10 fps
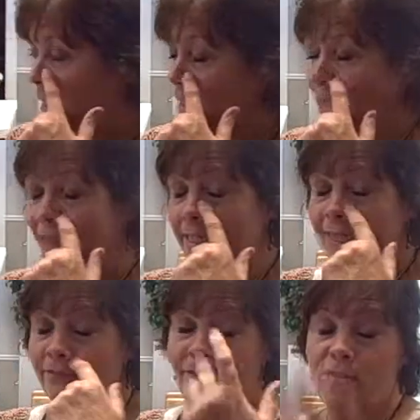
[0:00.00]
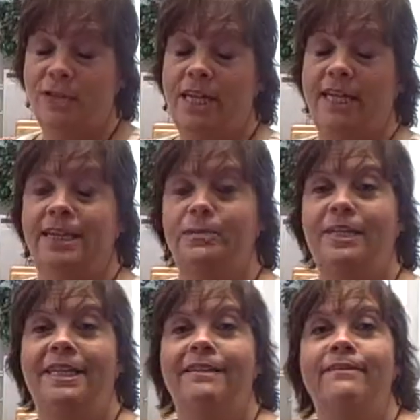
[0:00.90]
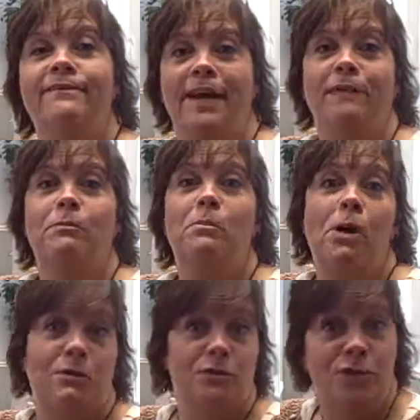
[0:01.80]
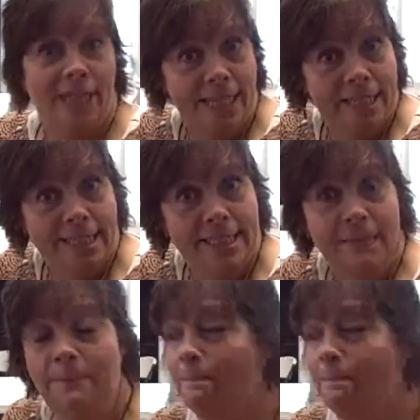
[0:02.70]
So I guess the first thing is we need to define what poetry is.